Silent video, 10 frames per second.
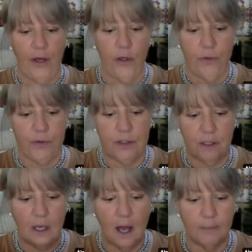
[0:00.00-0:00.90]

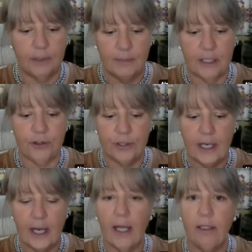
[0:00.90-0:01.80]
those
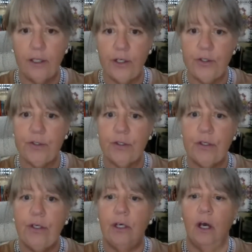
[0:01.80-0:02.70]
complementary
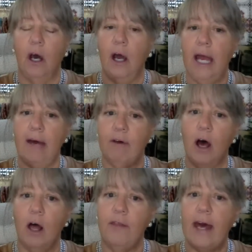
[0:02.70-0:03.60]
colors have
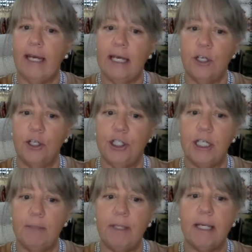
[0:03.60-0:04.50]
all that
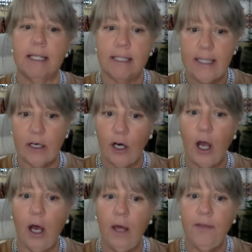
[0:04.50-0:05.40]
energy because
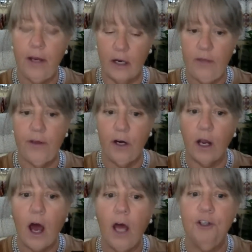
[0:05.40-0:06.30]
they're
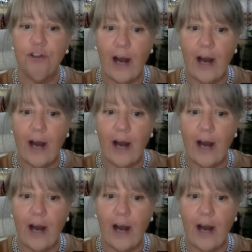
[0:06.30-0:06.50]
a